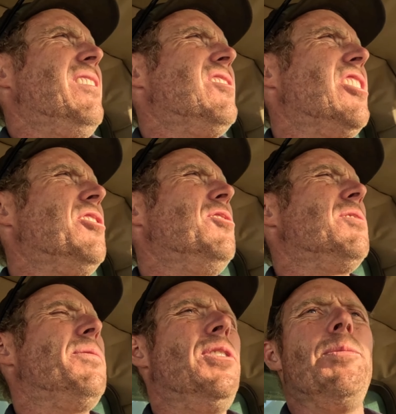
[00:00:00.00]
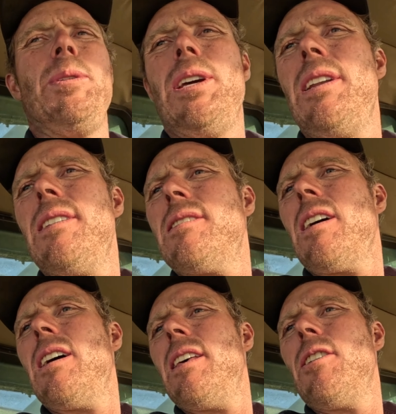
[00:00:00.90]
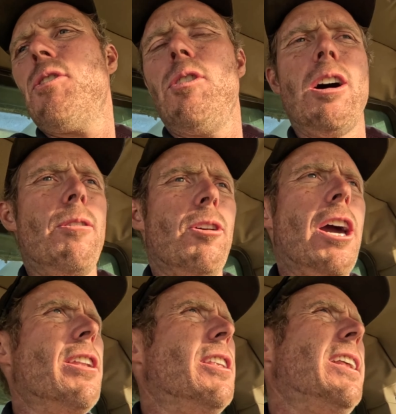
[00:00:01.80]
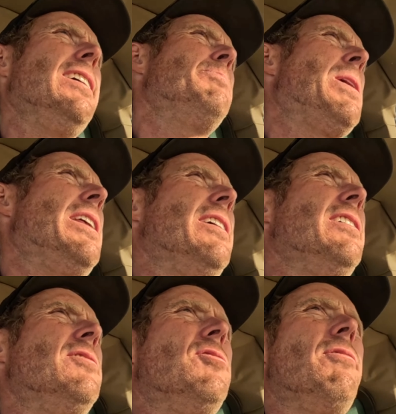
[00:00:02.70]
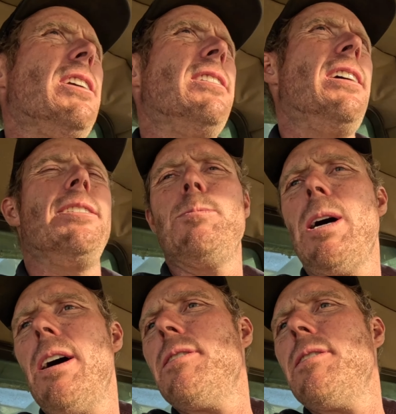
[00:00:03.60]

So I had to use a field bin. So then I thought, oh, I'll go to the next paddock. It's direct head as well.